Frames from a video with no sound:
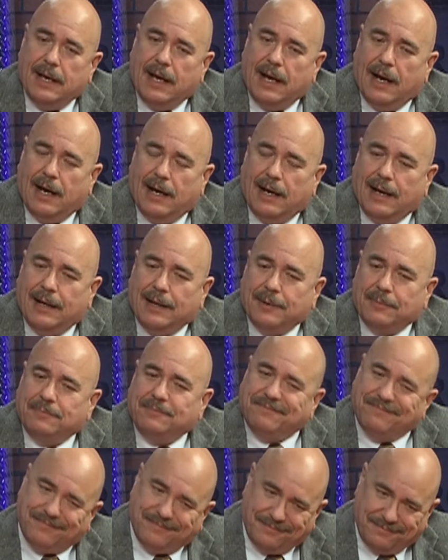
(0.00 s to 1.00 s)
Uh,
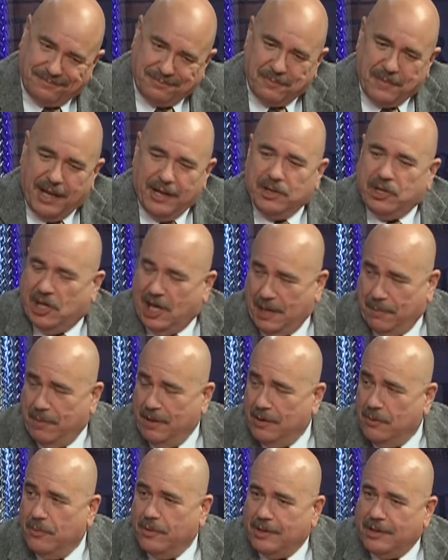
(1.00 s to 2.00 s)
in
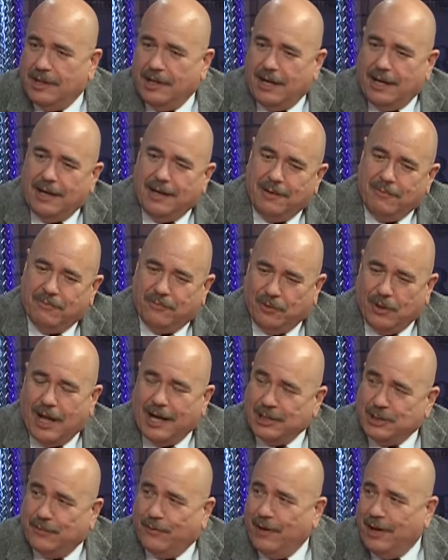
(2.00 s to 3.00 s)
keeping with the
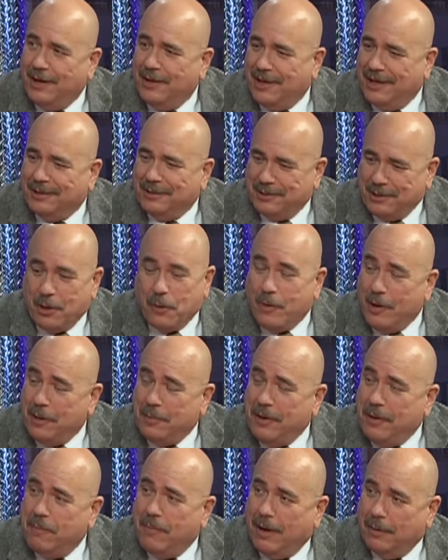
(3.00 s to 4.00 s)
philosophy that there will
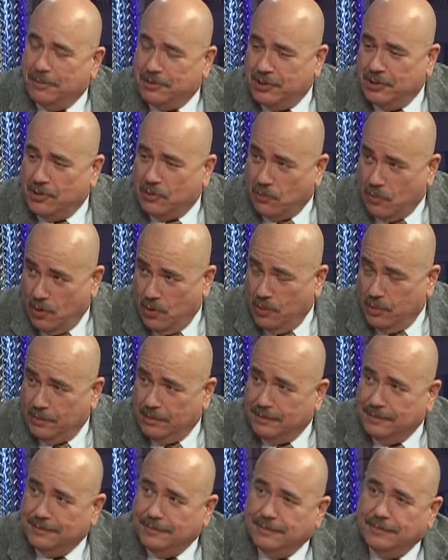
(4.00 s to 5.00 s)
be bumps in the
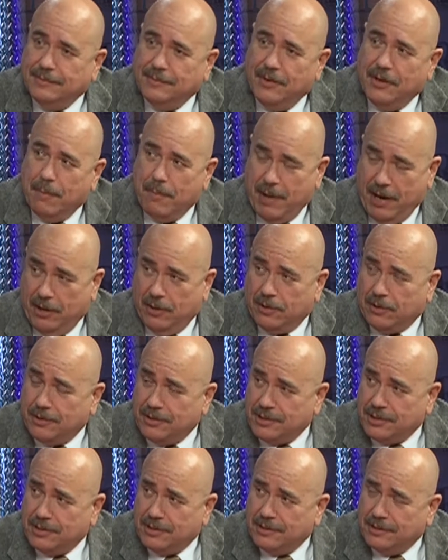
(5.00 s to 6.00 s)
road, the
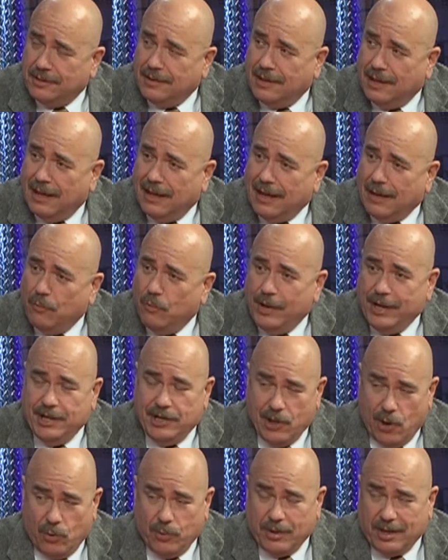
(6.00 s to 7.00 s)
mailers, we
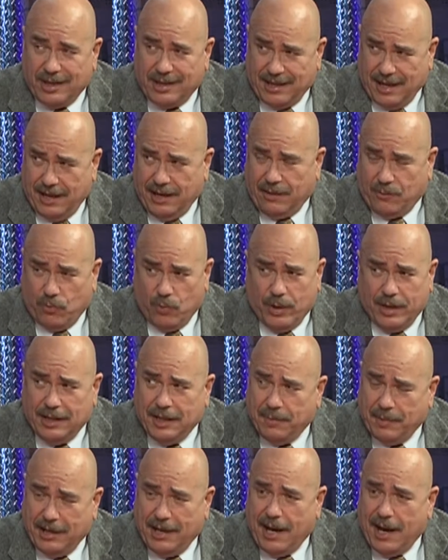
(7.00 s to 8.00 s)
don't think really
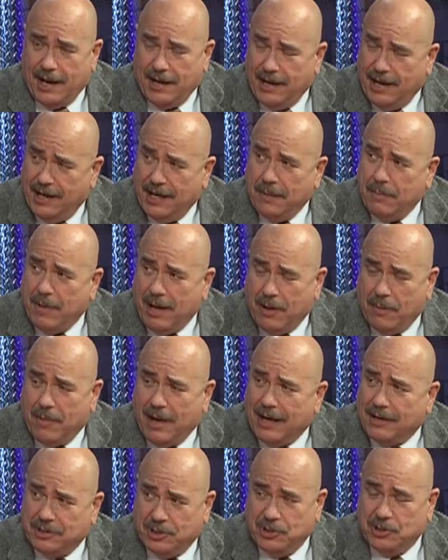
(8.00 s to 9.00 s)
began hitting
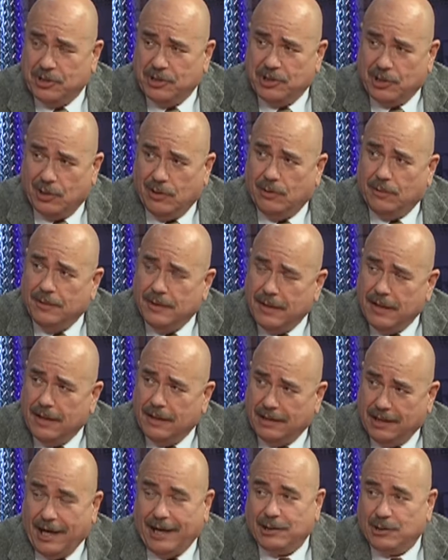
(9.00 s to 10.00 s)
mailboxes until
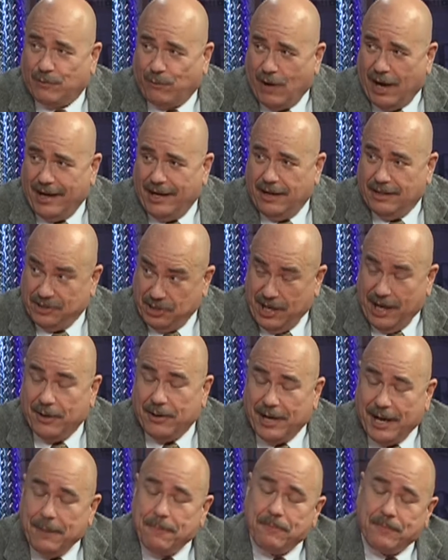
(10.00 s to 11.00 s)
last Saturday. Friday,
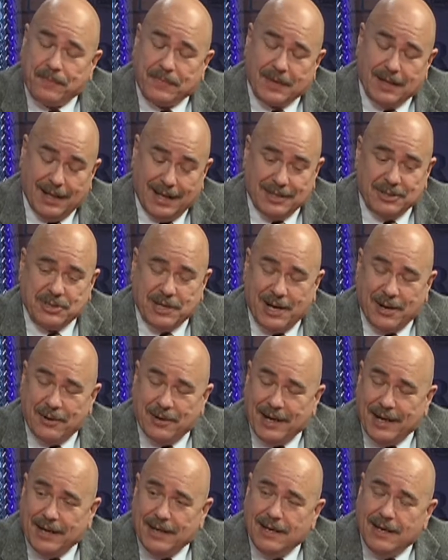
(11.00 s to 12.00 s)
Saturday, oh, yeah. last Saturday.